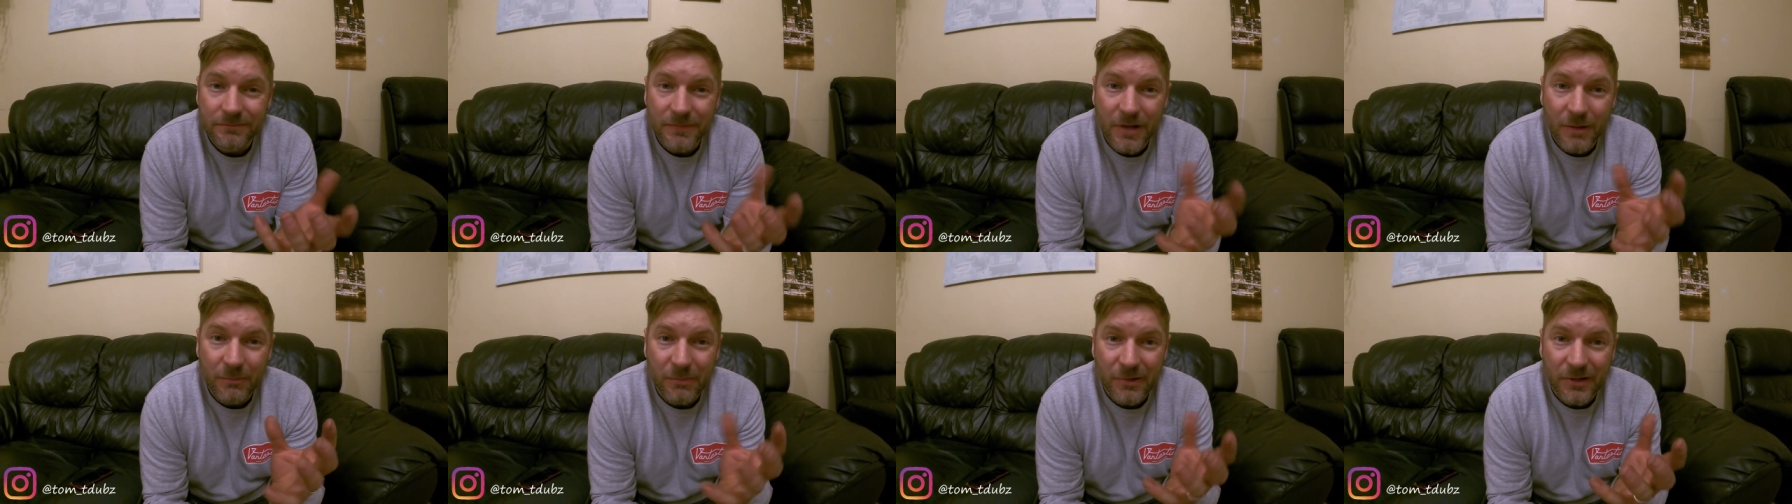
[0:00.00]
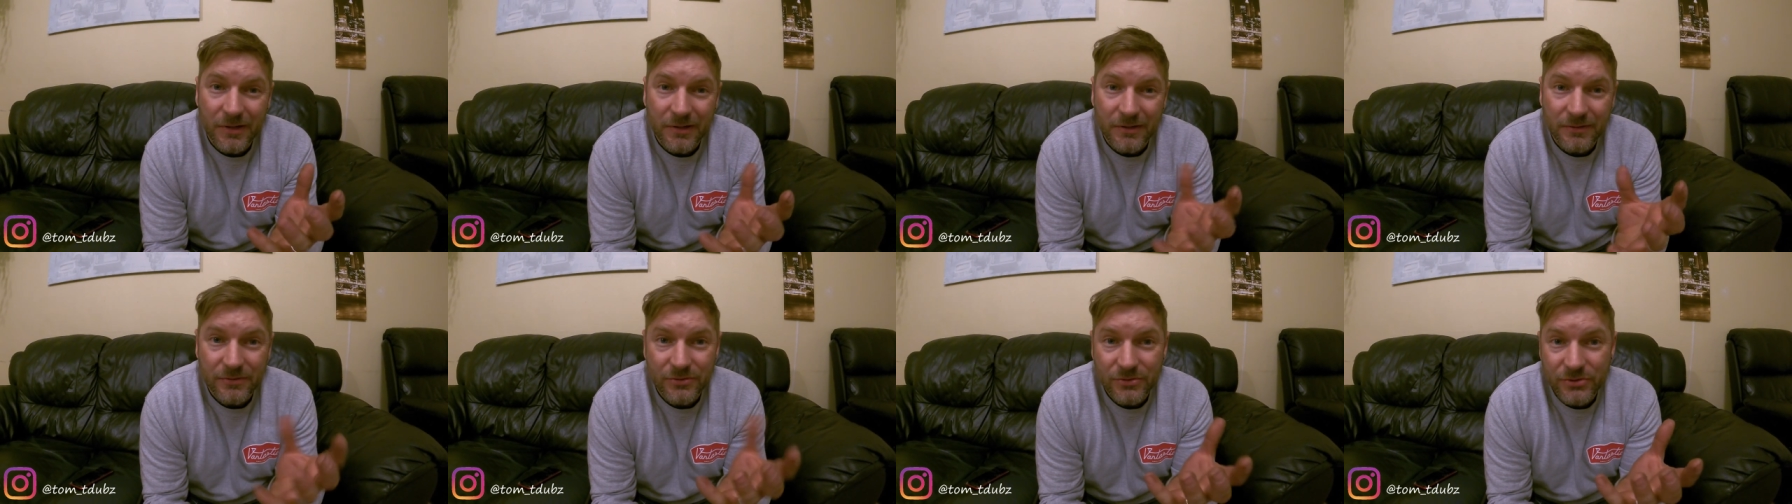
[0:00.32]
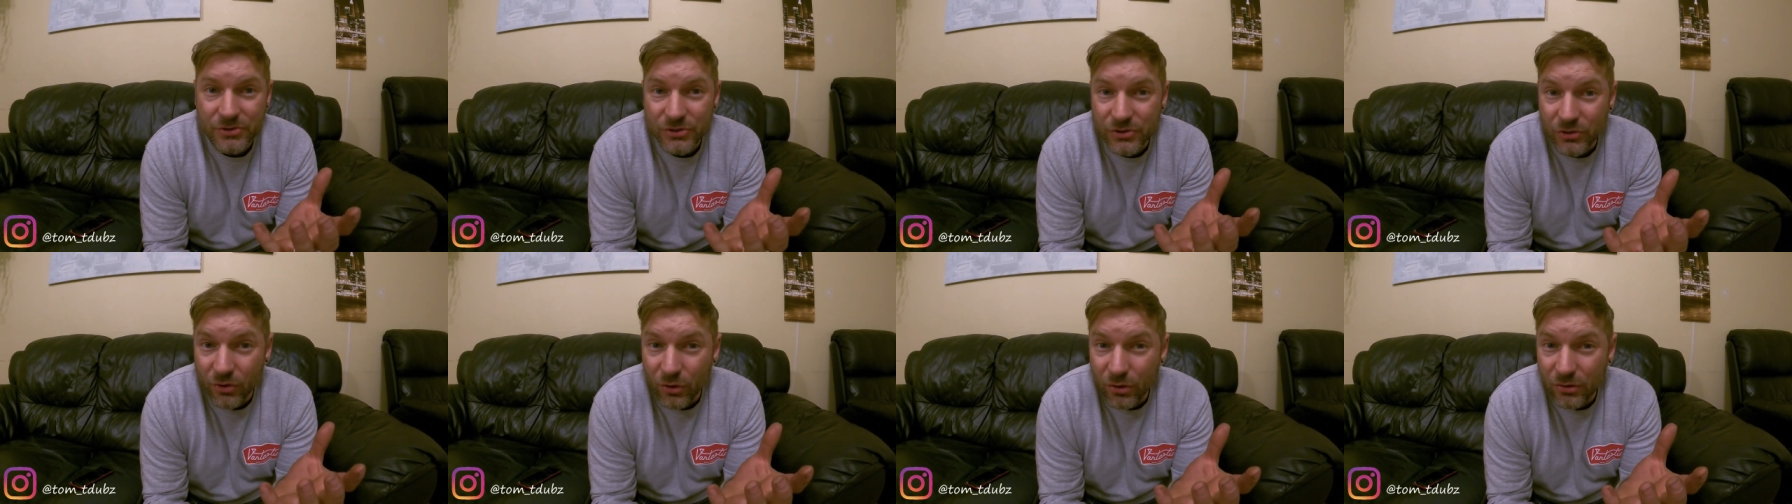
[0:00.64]
a bit
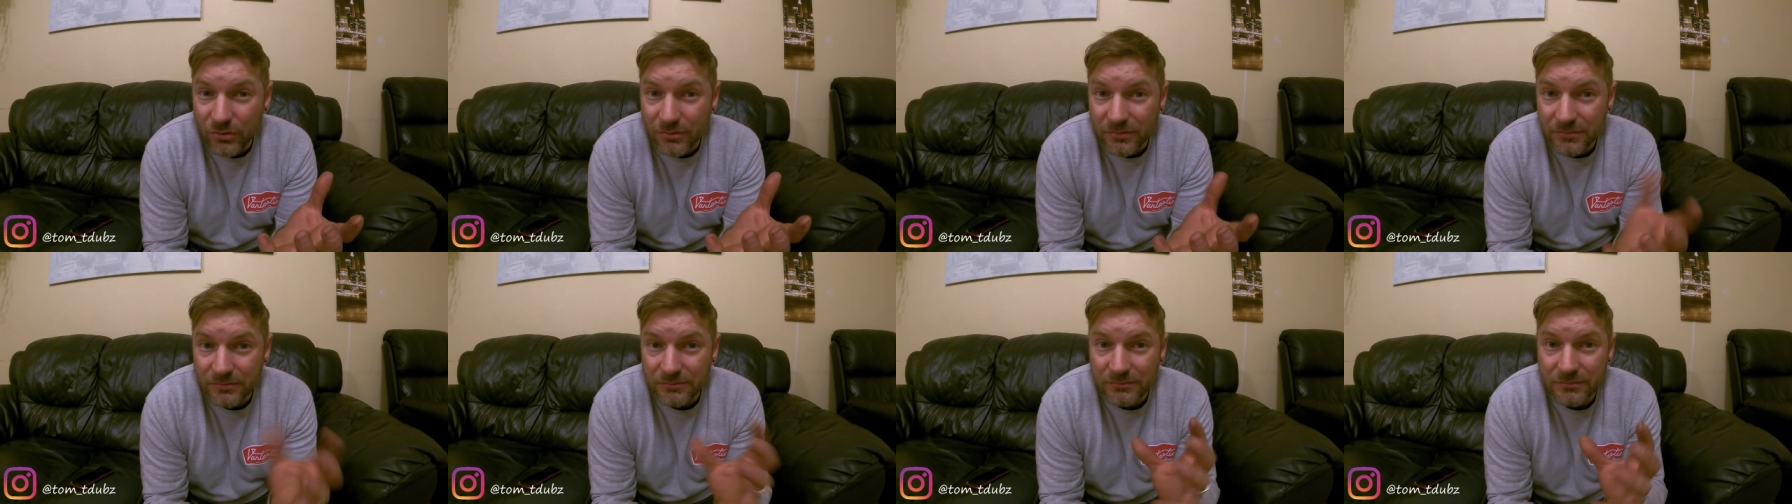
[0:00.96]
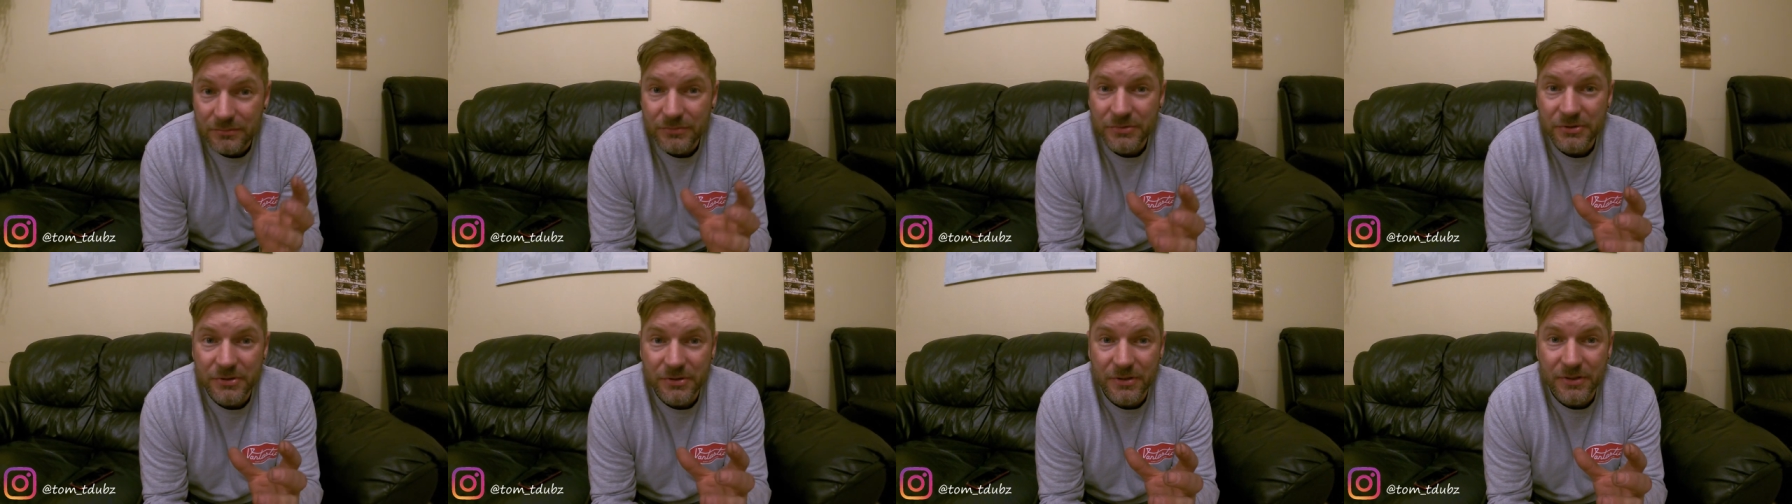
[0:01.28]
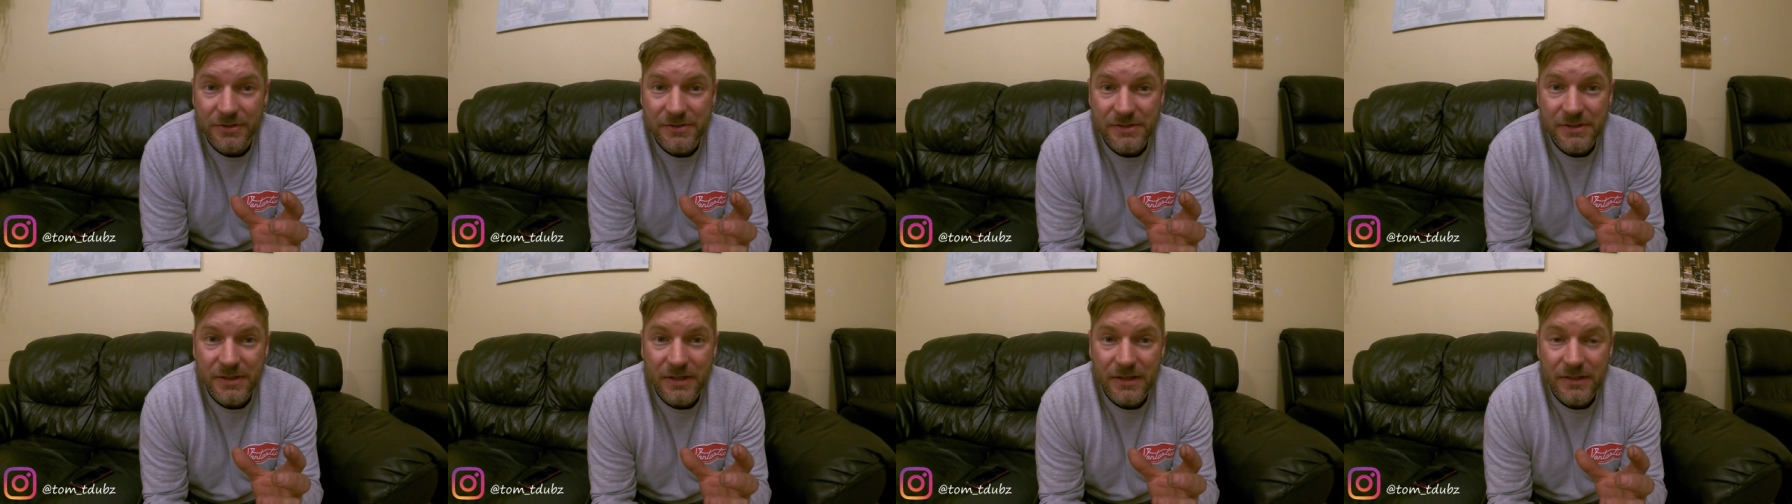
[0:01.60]
shot should
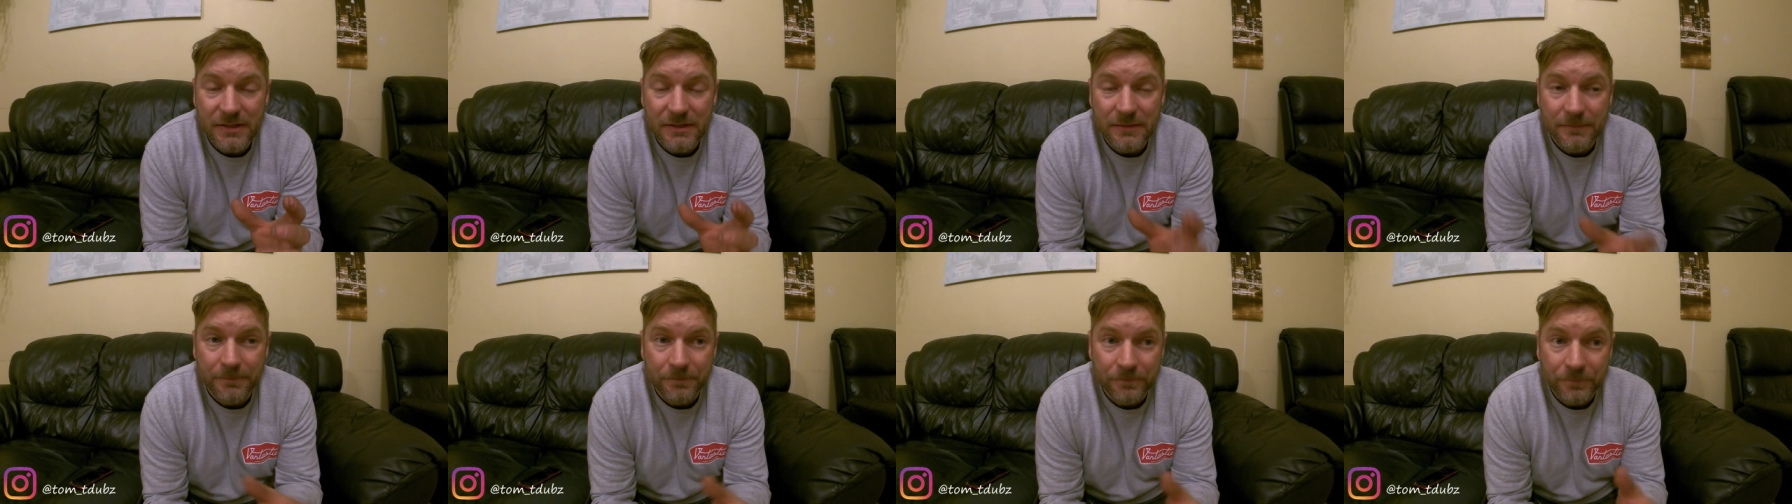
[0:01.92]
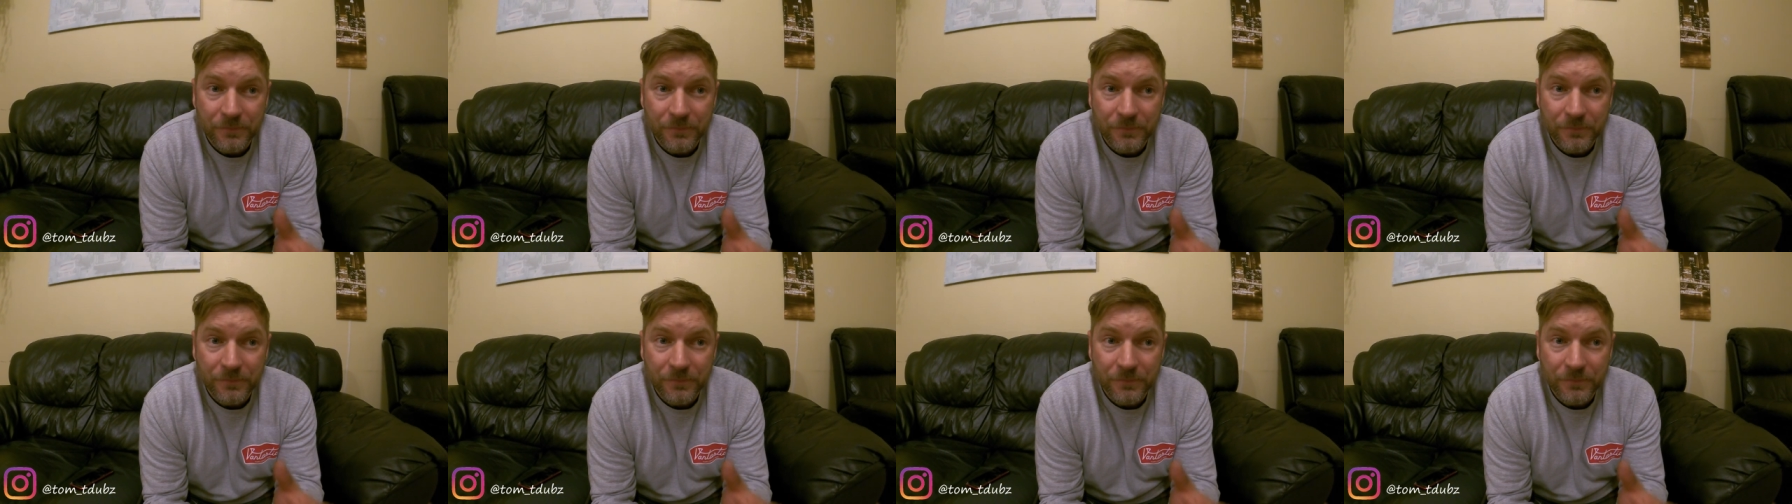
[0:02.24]
I say